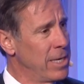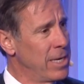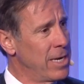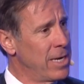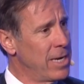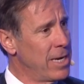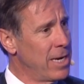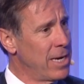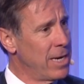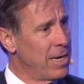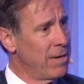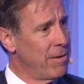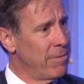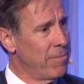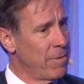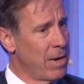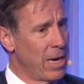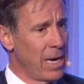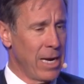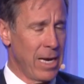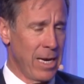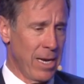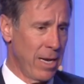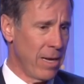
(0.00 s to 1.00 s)
I
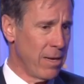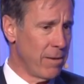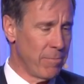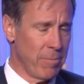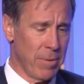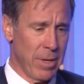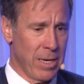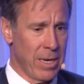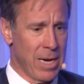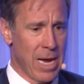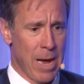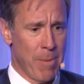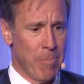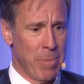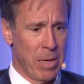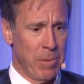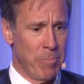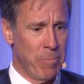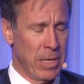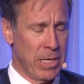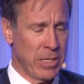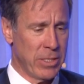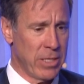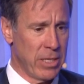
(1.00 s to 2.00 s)
did an op-ed
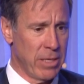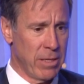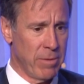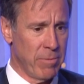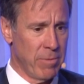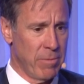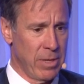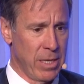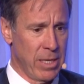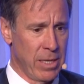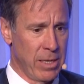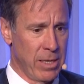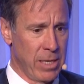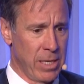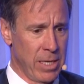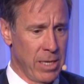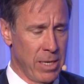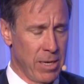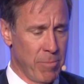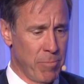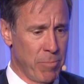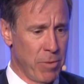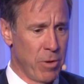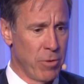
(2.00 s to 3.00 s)
piece in the
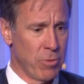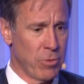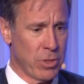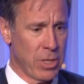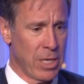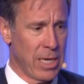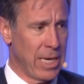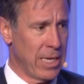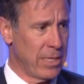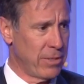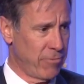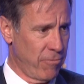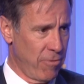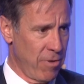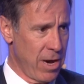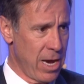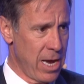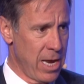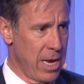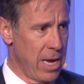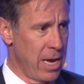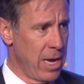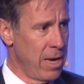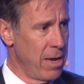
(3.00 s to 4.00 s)
Post last
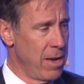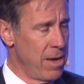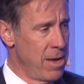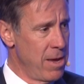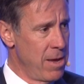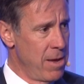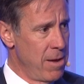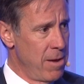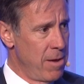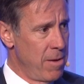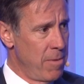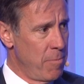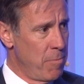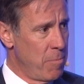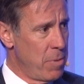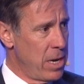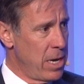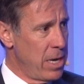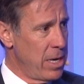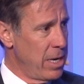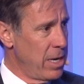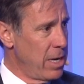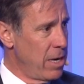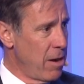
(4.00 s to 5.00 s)
Friday.
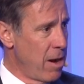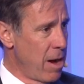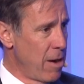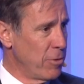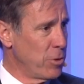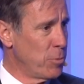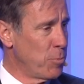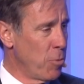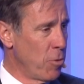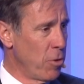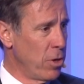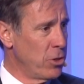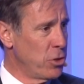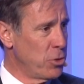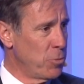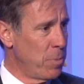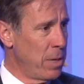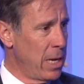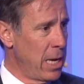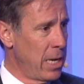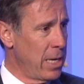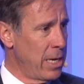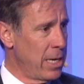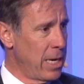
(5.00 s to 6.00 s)
But, you know, I was born in
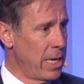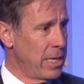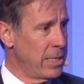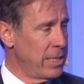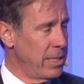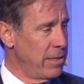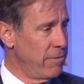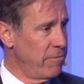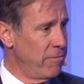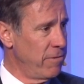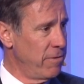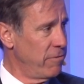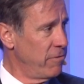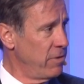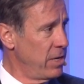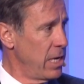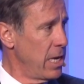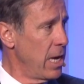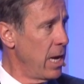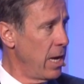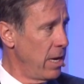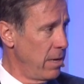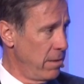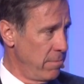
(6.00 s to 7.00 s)
Japan in
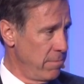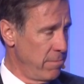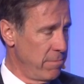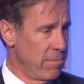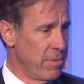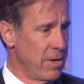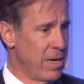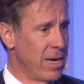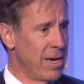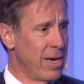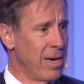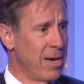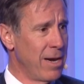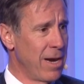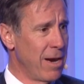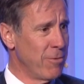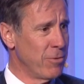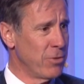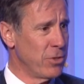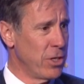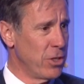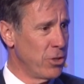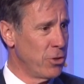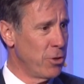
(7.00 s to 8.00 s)
1958. I
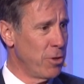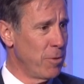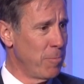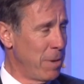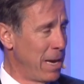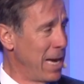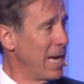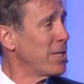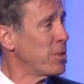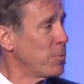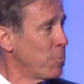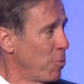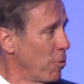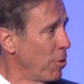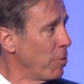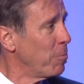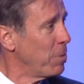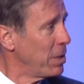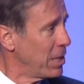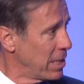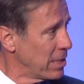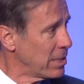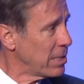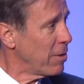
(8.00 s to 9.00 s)
was issued a passport
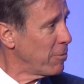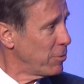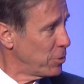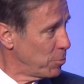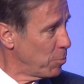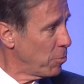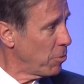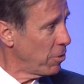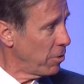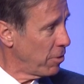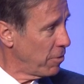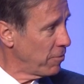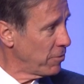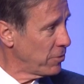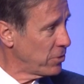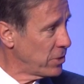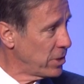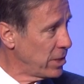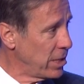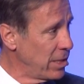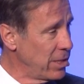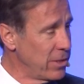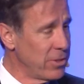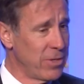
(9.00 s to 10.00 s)
because I was born
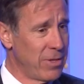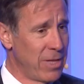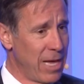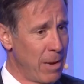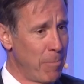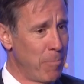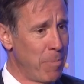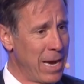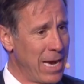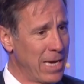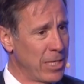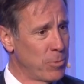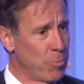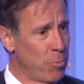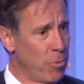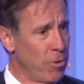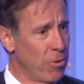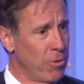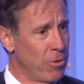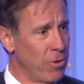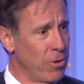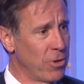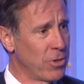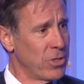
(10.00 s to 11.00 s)
overseas. That
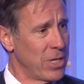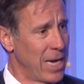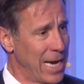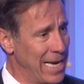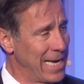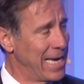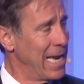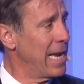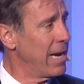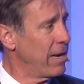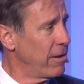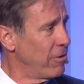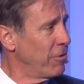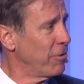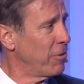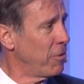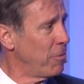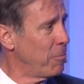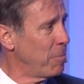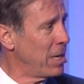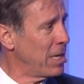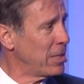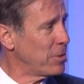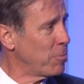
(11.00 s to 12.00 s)
passport looks identical
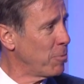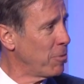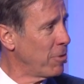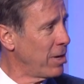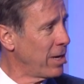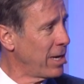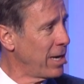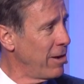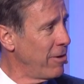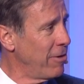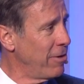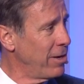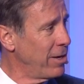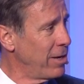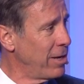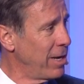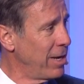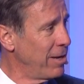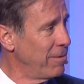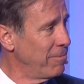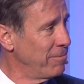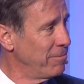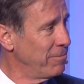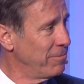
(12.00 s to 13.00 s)
to the passport I carry
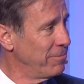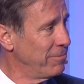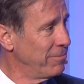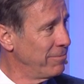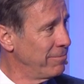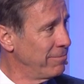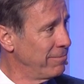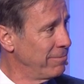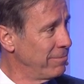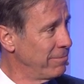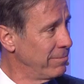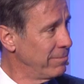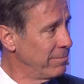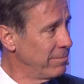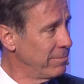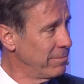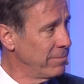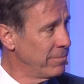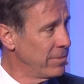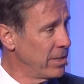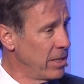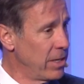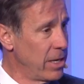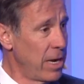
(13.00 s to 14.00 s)
today.
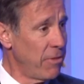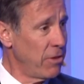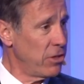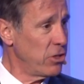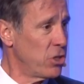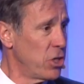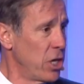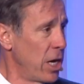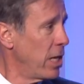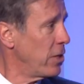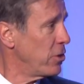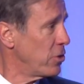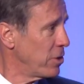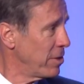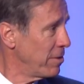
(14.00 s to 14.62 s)
Nothing's changed.